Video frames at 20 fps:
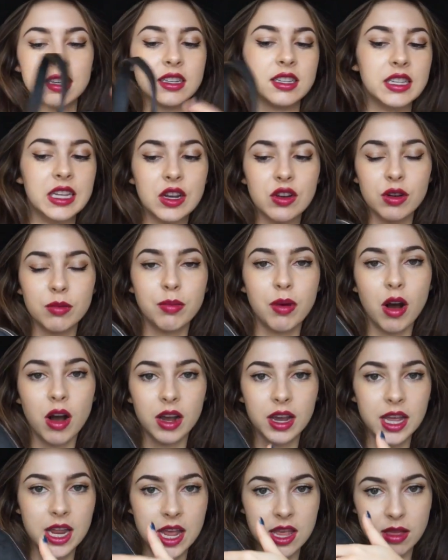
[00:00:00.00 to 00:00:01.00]
like a secret
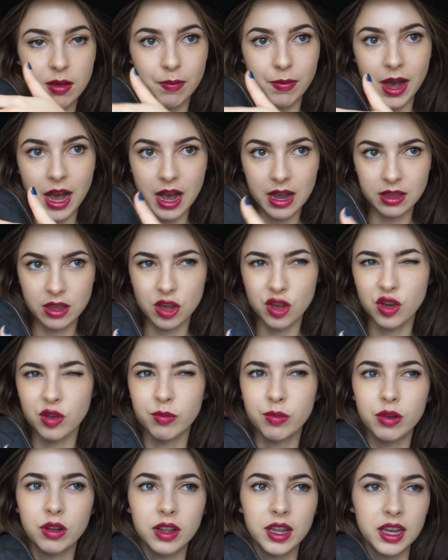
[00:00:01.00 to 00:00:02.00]
pocket in the back that you
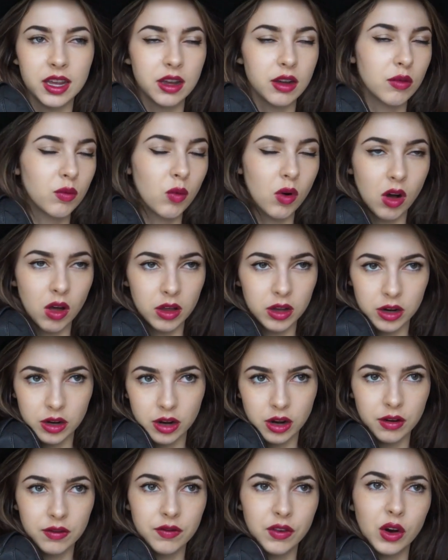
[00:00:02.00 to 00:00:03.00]
can put like your wallet
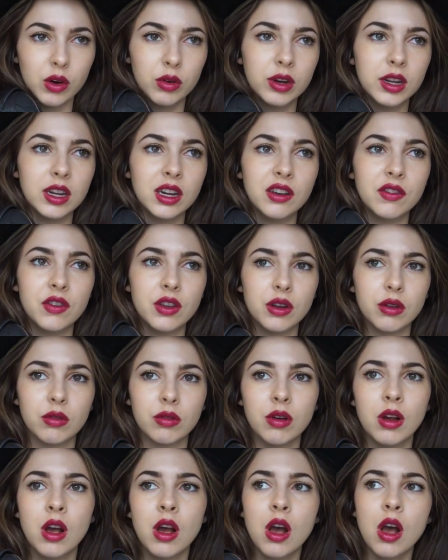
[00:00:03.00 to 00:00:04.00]
or your phone in if you're,
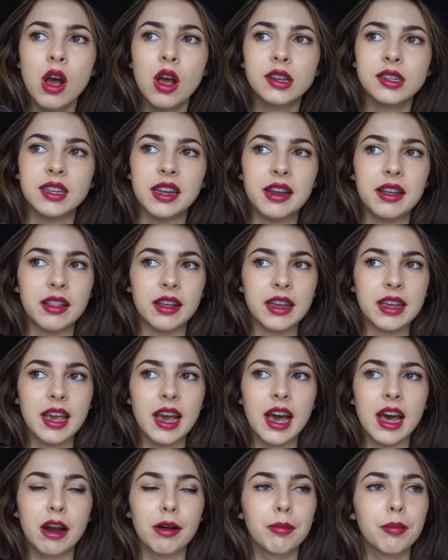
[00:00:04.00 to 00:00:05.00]
say, like
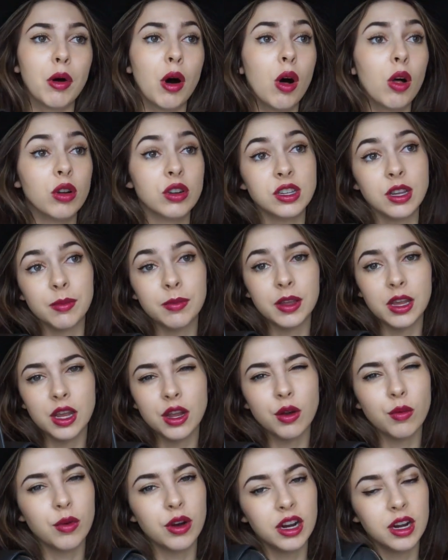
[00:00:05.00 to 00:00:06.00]
at a mall or something
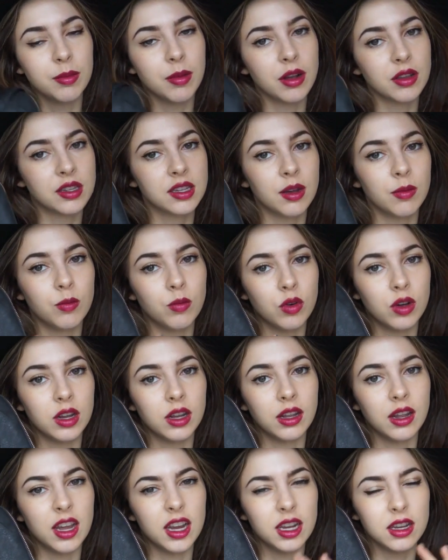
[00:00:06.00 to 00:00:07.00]
and you're worried about
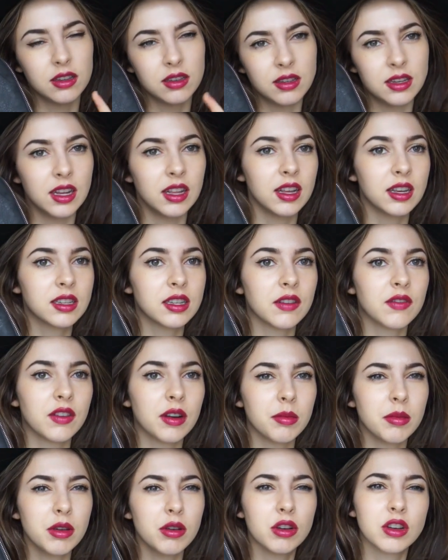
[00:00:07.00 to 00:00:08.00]
someone like stealing stuff
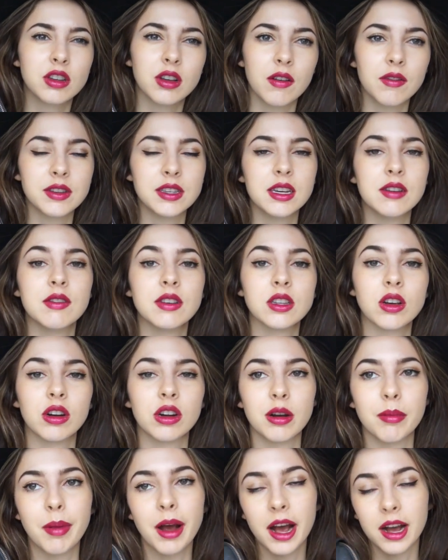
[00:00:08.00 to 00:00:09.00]
from you, because obviously if it's
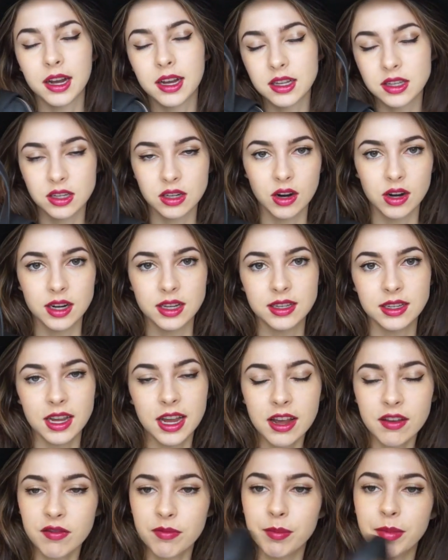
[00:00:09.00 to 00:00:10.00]
on your back it's not as
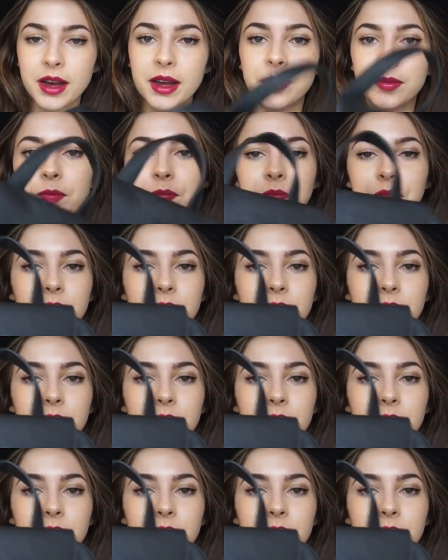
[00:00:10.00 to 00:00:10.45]
safe. But